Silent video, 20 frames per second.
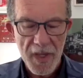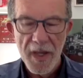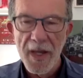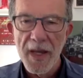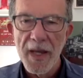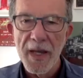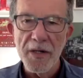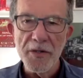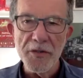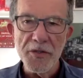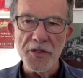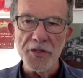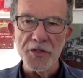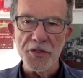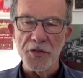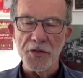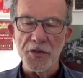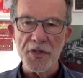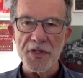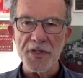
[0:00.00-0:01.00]
How did
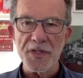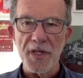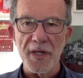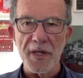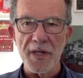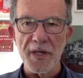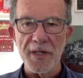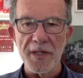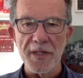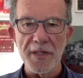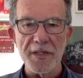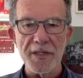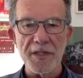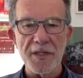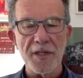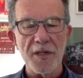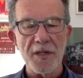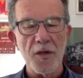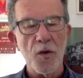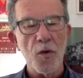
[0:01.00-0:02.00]
you decide
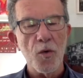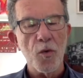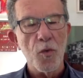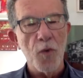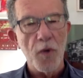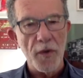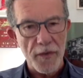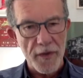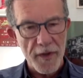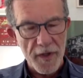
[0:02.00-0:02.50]
what